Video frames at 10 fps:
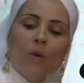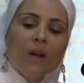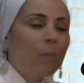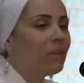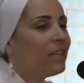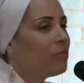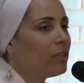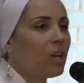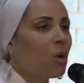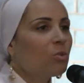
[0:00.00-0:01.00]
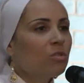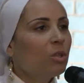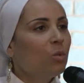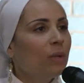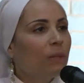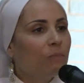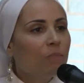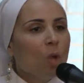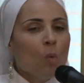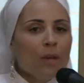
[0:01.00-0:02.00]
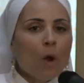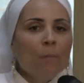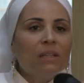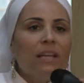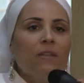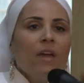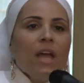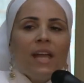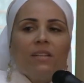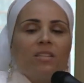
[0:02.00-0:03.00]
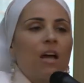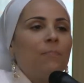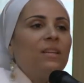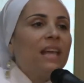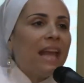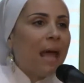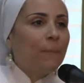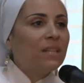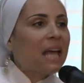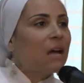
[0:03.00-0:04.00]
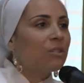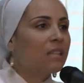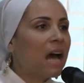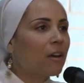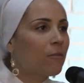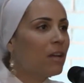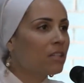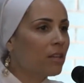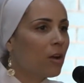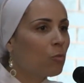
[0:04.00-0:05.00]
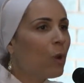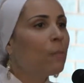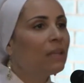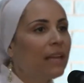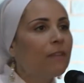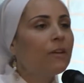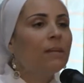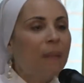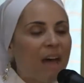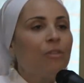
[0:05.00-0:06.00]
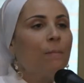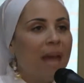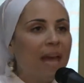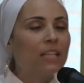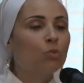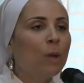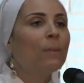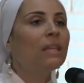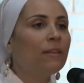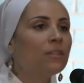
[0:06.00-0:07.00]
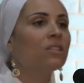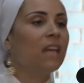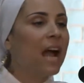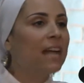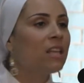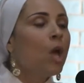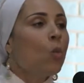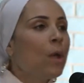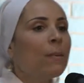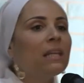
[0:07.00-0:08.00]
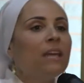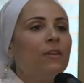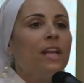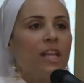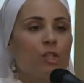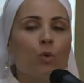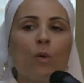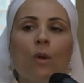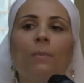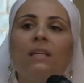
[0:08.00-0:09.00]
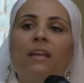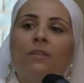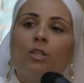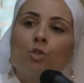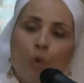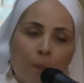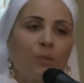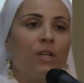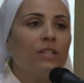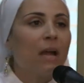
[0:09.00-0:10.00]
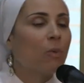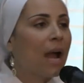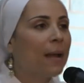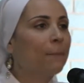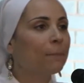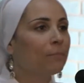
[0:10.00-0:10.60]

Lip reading: we don't believe in ghosts, do we? We don't believe in something that happens outside of ourselves. We believe in mathematics. We believe in science. We believe in history, and we believe in scripture. Is that right?